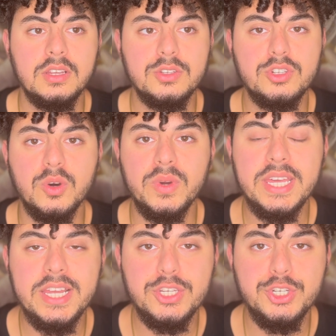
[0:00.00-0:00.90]
So
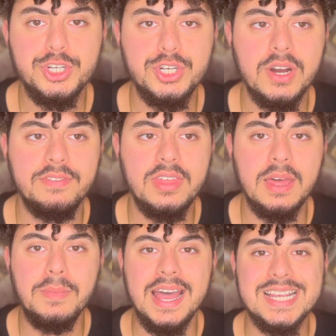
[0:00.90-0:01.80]
each of
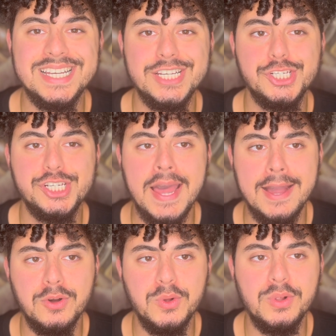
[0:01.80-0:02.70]
them has a
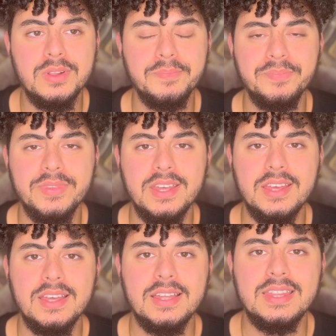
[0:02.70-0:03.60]
shackle
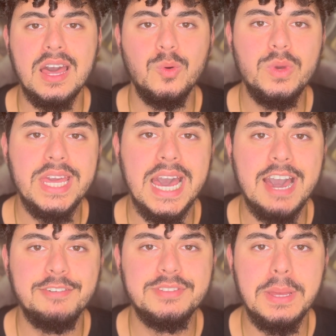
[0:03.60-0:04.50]
that we
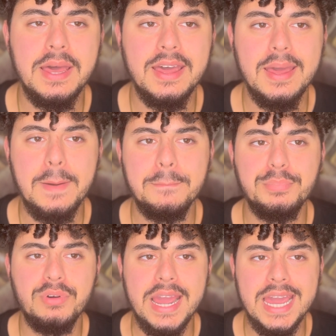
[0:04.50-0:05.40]
have to
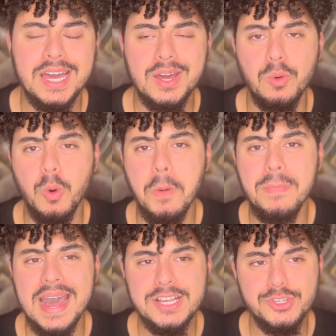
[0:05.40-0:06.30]
break or
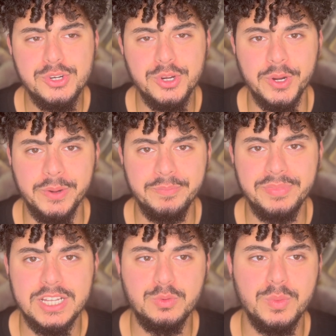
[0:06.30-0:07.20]
master.
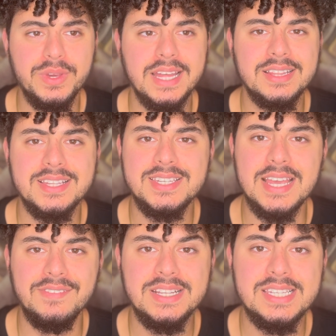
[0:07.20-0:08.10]
That's where we get the
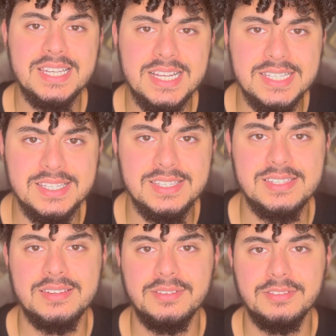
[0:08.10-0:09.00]
7
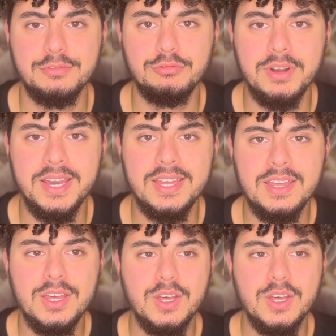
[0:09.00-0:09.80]
sins, right?